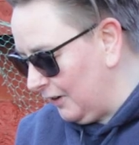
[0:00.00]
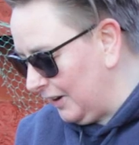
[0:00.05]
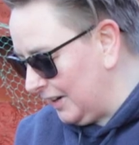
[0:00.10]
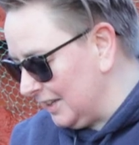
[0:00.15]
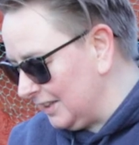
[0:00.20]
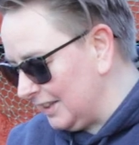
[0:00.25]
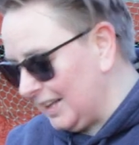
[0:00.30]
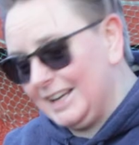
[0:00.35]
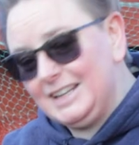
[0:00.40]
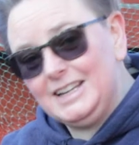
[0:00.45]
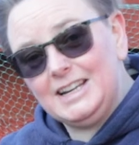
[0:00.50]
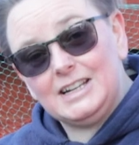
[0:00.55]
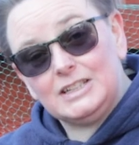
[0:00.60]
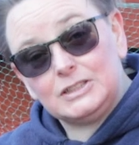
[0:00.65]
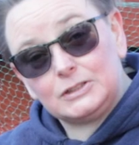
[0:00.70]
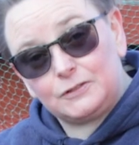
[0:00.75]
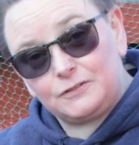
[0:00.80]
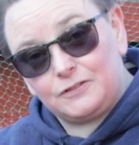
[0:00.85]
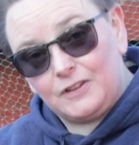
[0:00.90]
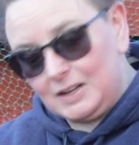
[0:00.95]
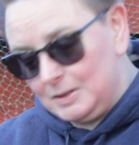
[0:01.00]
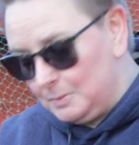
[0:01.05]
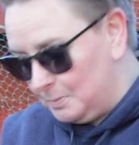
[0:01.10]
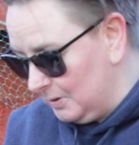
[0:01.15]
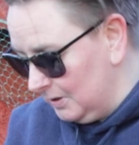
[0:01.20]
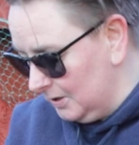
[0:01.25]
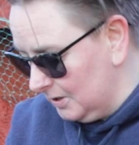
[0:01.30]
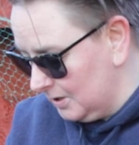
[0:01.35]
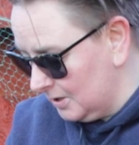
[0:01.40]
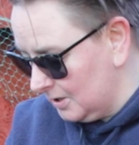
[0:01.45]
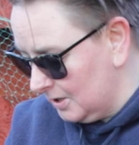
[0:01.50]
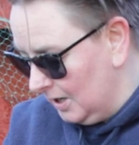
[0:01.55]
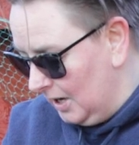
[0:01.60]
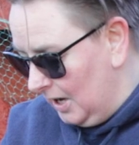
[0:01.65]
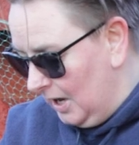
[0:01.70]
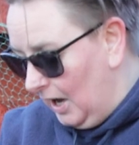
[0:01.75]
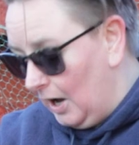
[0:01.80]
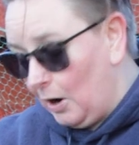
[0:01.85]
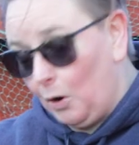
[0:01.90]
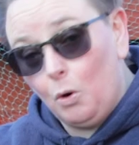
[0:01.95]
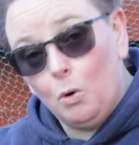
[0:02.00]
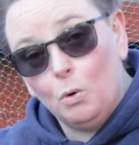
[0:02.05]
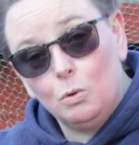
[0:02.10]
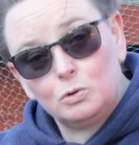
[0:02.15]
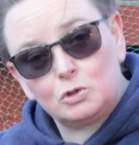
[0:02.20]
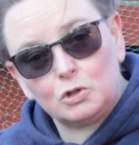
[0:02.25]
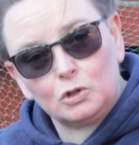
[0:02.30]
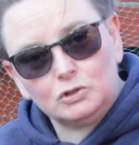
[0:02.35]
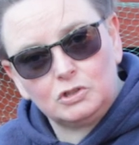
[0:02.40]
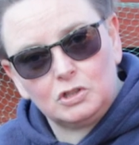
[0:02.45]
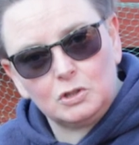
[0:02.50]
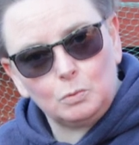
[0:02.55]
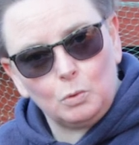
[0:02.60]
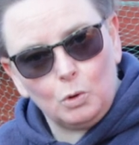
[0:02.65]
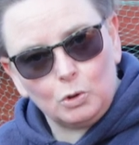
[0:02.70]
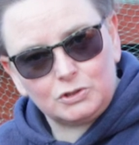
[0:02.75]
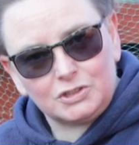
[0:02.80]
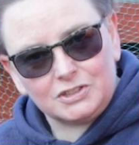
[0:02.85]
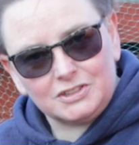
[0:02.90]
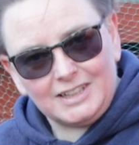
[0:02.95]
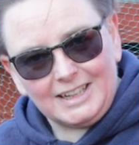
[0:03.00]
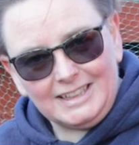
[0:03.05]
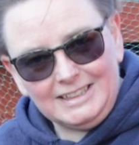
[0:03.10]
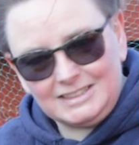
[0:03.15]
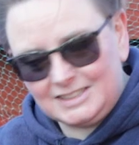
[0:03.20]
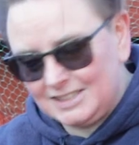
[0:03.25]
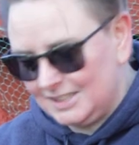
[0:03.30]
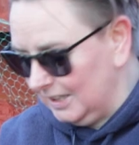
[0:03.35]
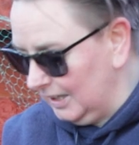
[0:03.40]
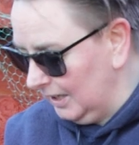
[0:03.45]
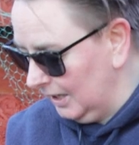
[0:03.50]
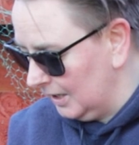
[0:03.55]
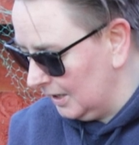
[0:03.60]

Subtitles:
very light, it's fibrous, it holds onto the water nicely,